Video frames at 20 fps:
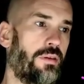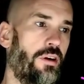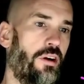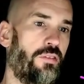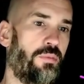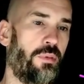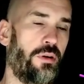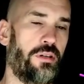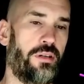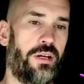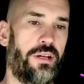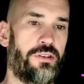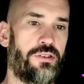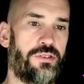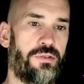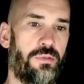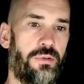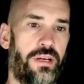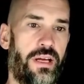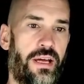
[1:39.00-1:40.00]
Golf ball
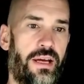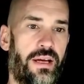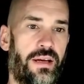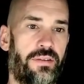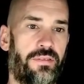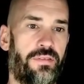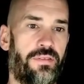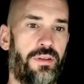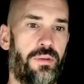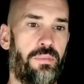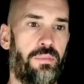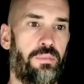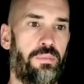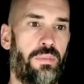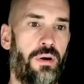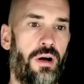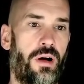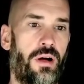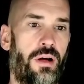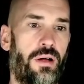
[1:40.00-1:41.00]
launch. We have the
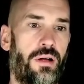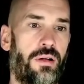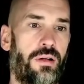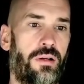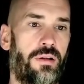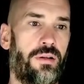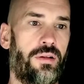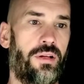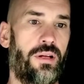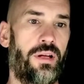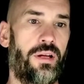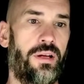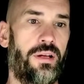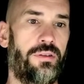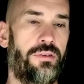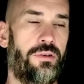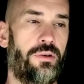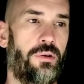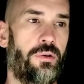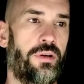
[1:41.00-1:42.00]
ball
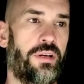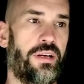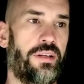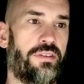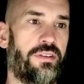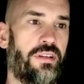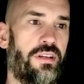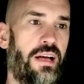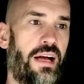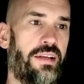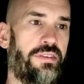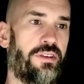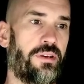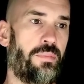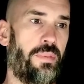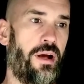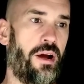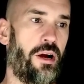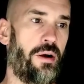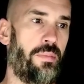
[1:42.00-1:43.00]
doing its classic
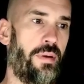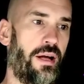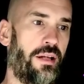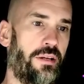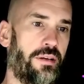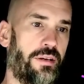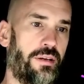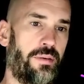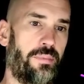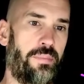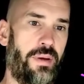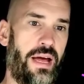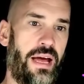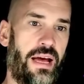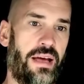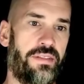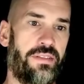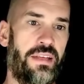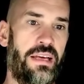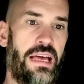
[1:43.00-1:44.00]
parabolic
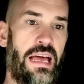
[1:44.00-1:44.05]
path.